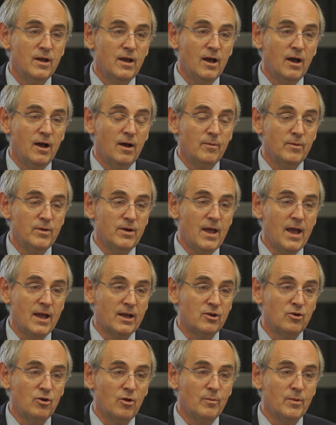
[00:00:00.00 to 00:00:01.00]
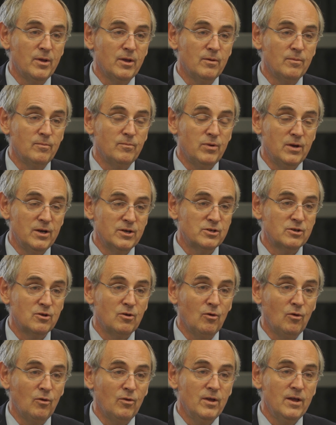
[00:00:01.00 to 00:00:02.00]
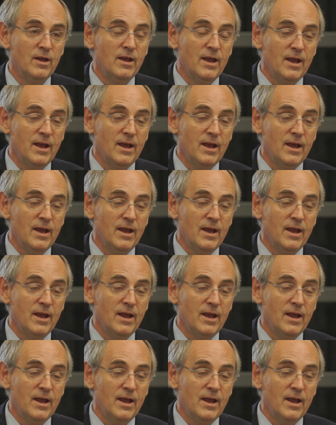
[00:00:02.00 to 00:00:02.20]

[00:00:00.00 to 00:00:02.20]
an economic and political